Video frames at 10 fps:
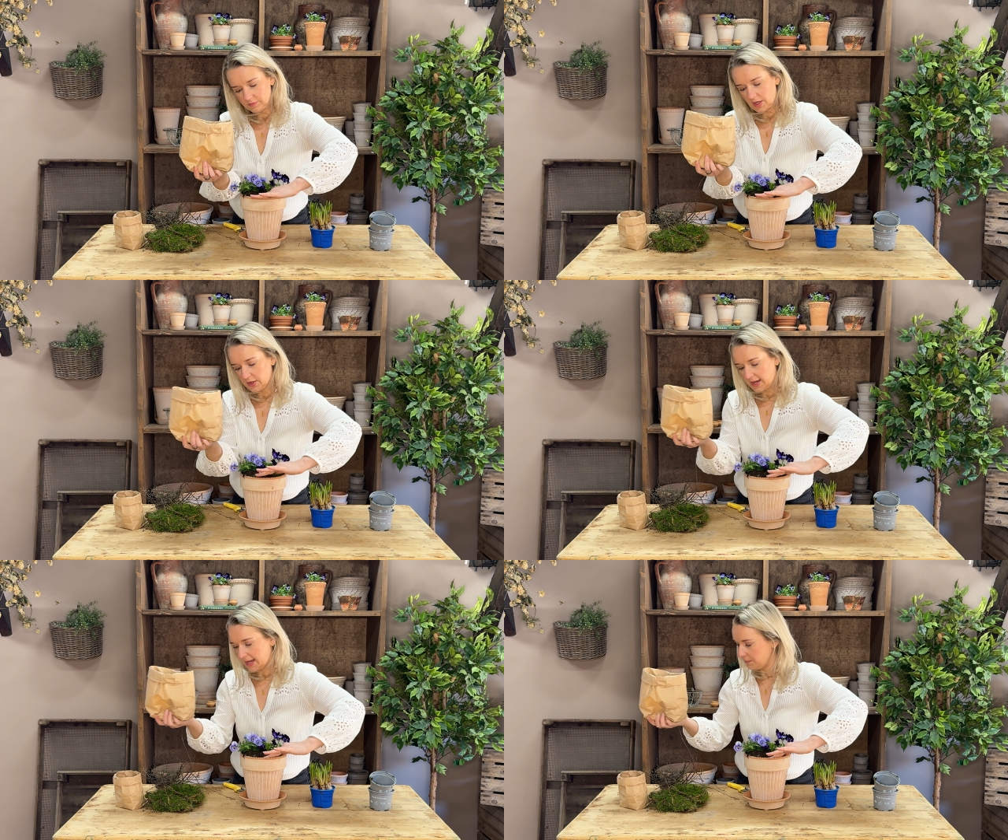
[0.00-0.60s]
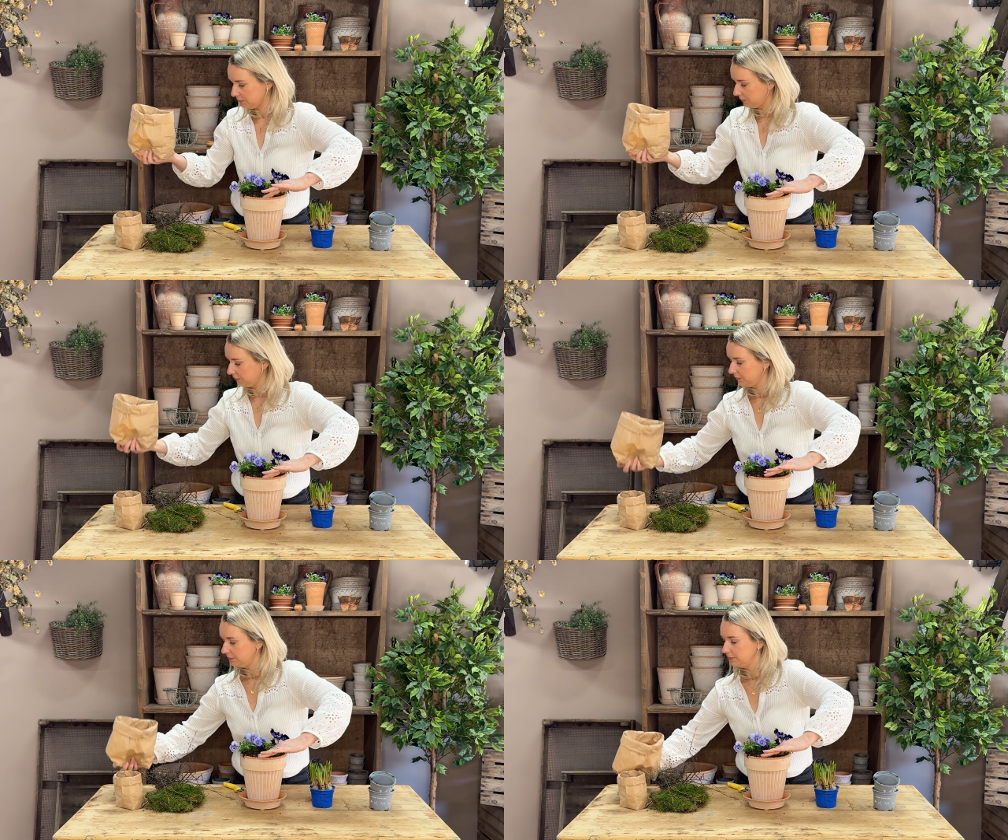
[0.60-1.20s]
Okay,
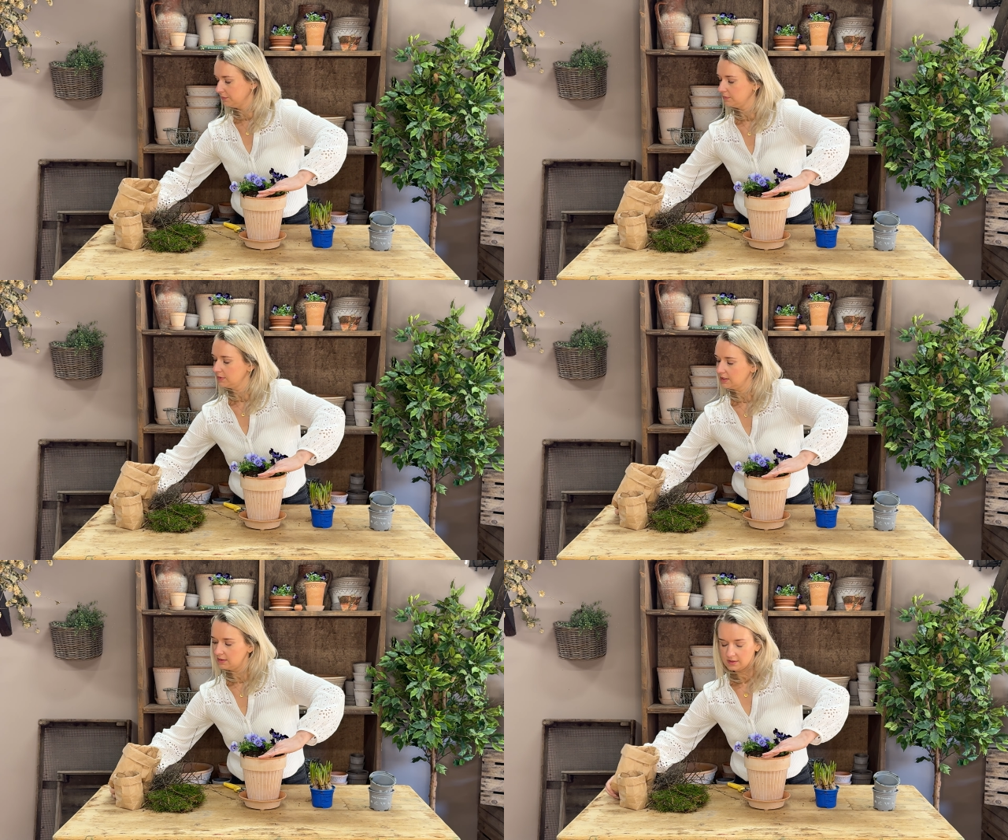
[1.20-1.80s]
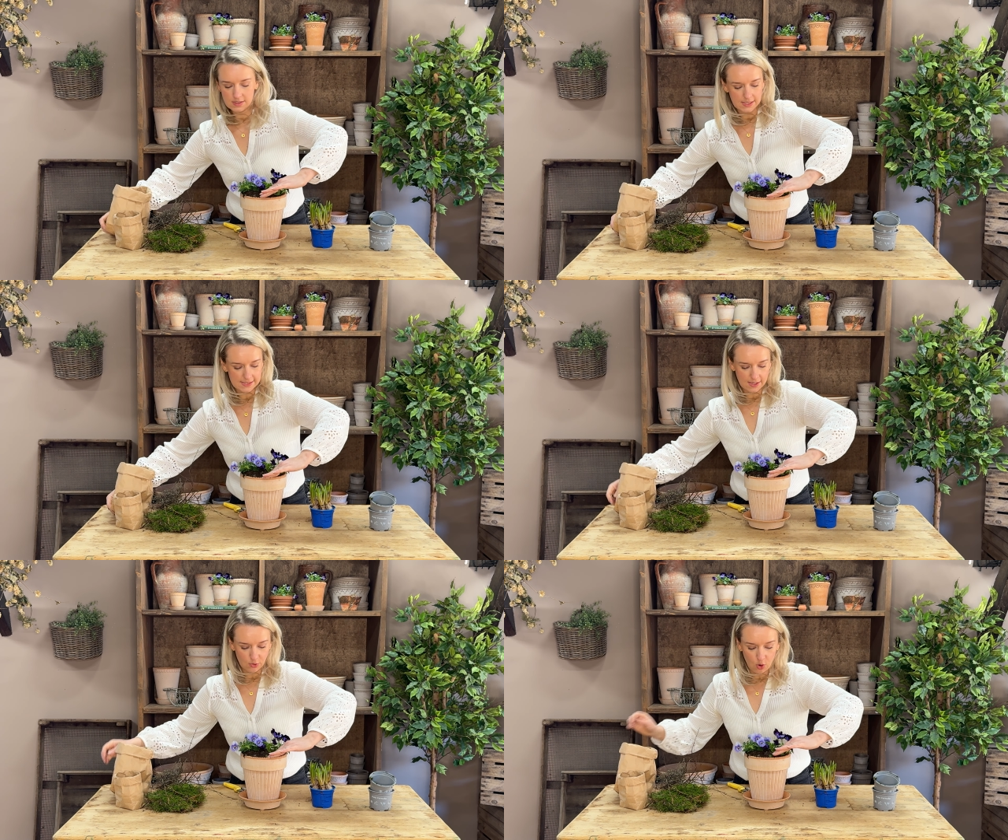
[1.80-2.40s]
that's
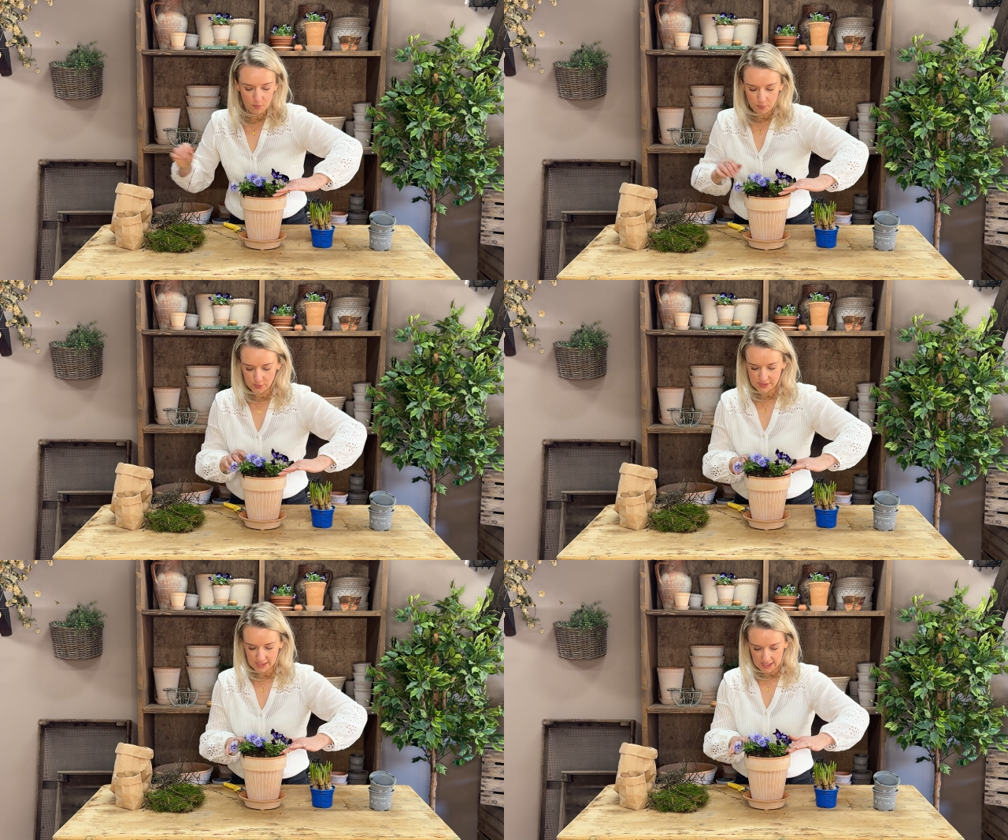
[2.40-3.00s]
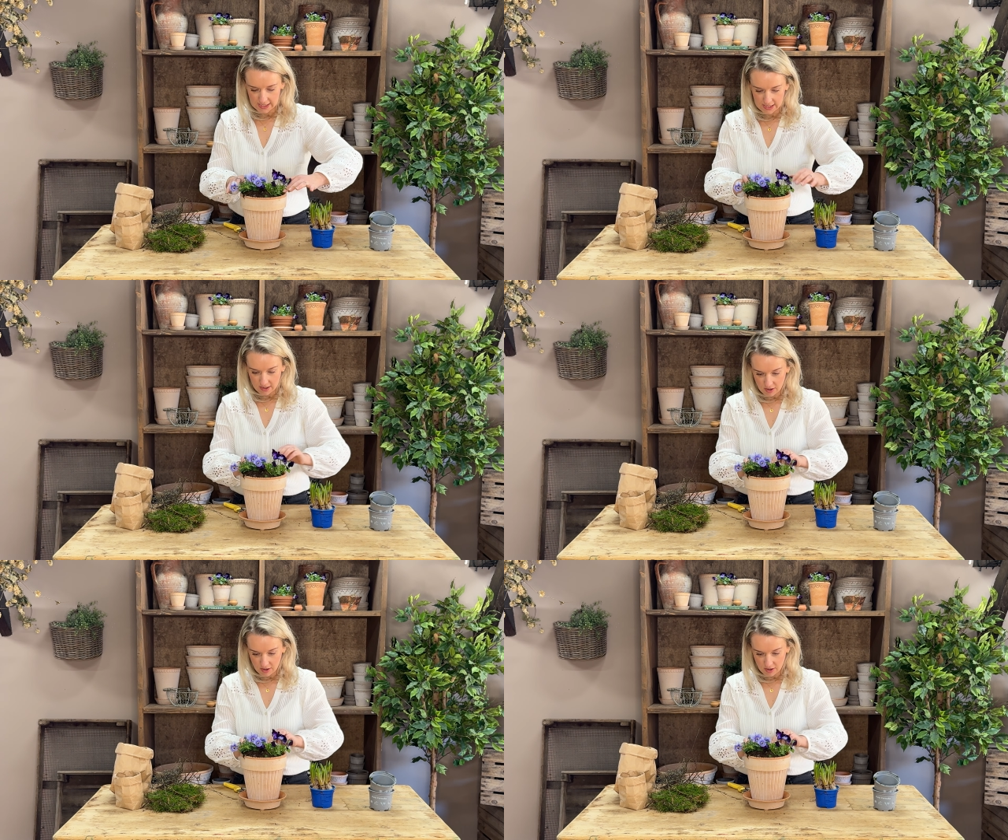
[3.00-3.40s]
our compost in, and